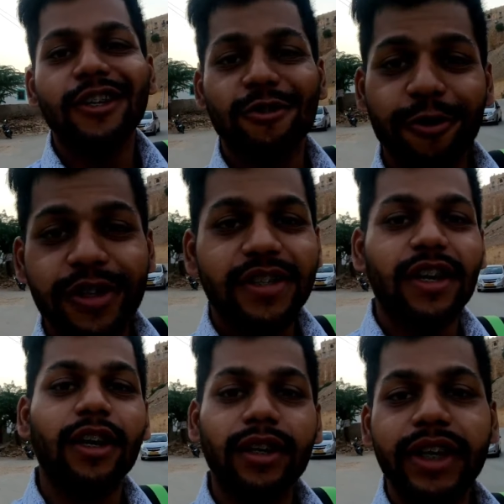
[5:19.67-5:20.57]
So it's
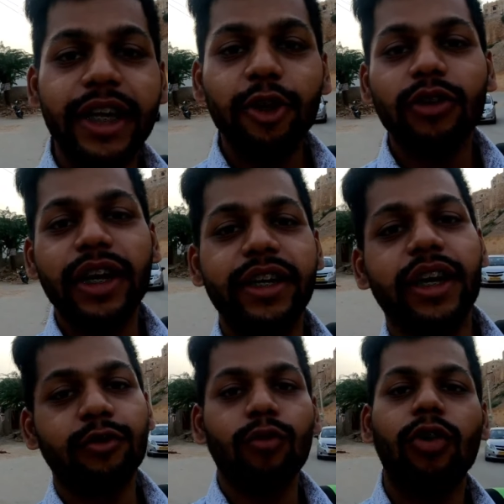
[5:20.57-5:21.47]
a really good idea
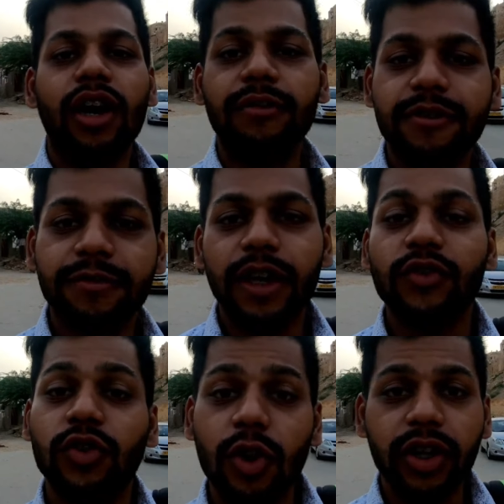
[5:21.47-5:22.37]
to walk after 5
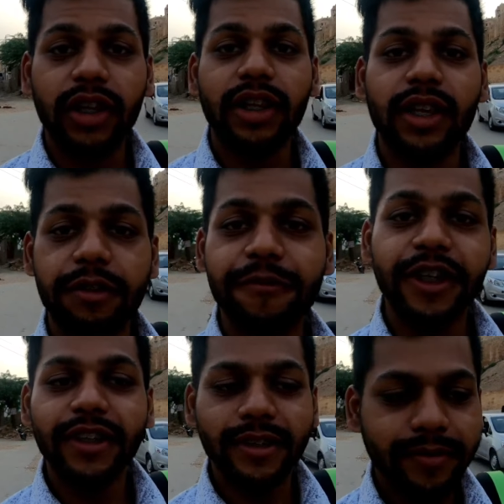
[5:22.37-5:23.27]
o'clock in the evening.